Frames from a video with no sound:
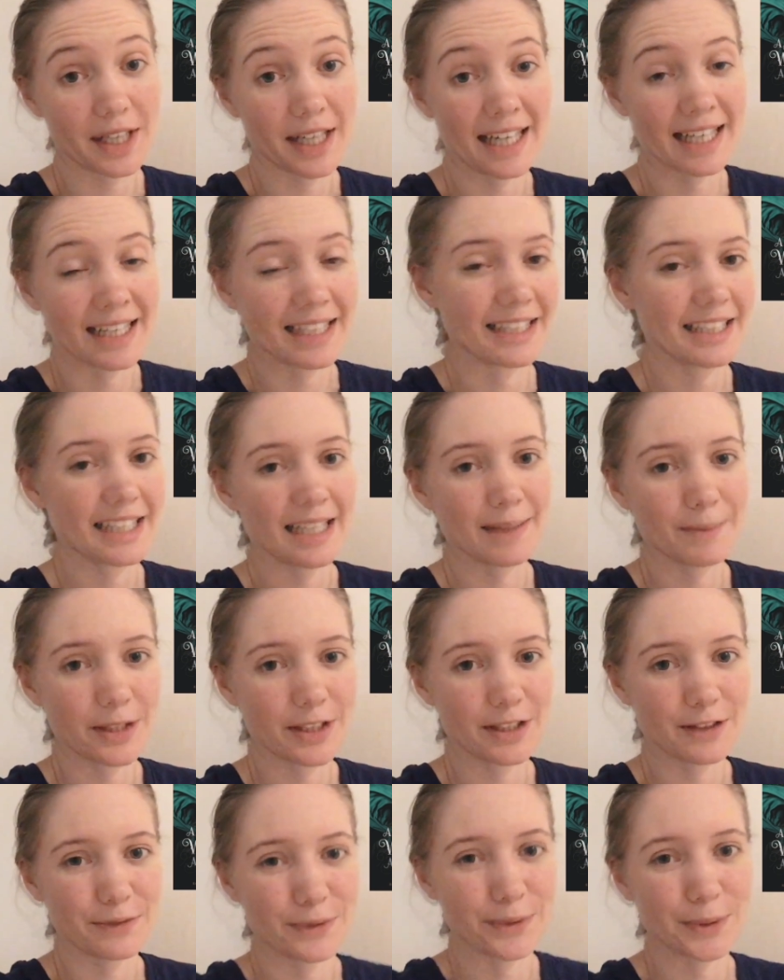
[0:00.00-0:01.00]
and I'm
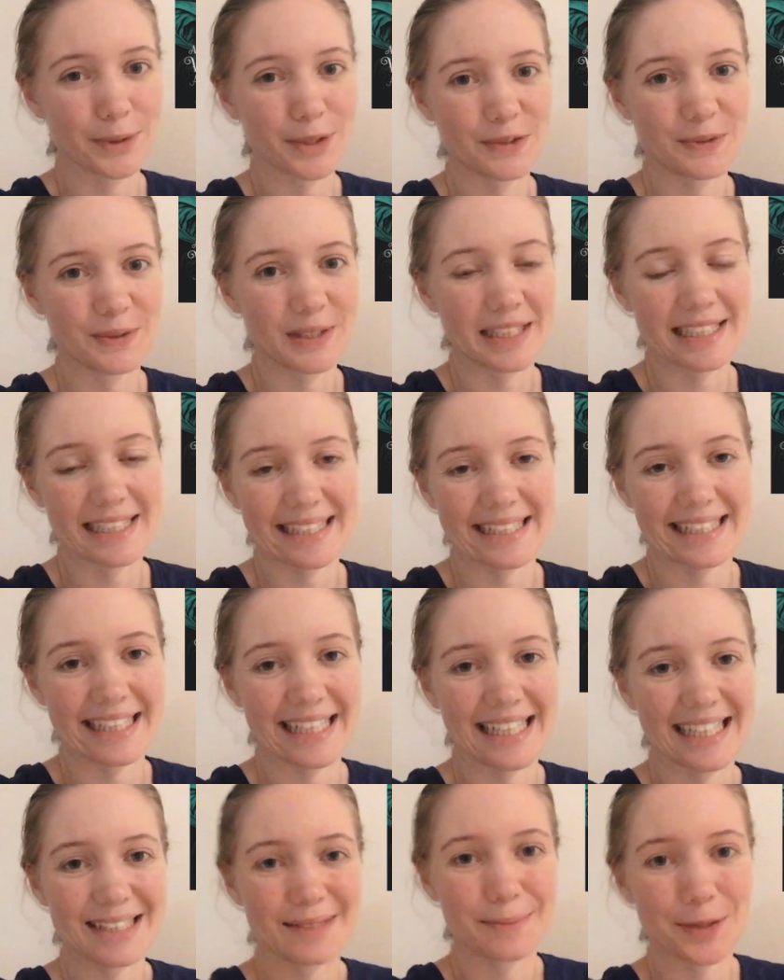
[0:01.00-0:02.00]
looking forward to reading her next